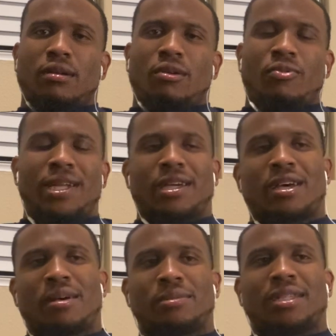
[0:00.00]
When it
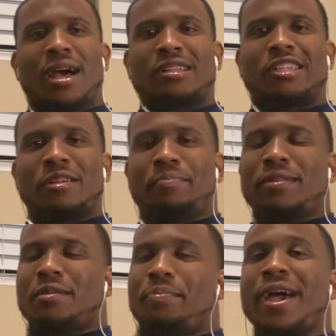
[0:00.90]
comes down to the
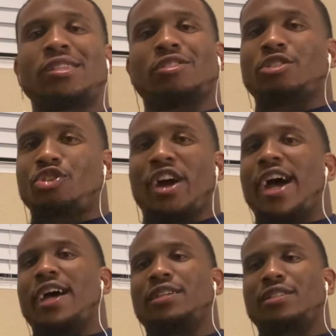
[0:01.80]
the Pacers
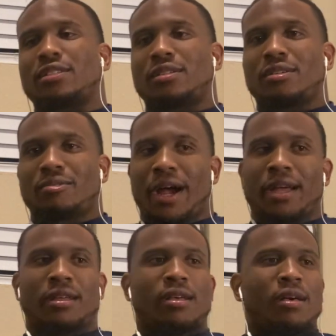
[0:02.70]
trash, right?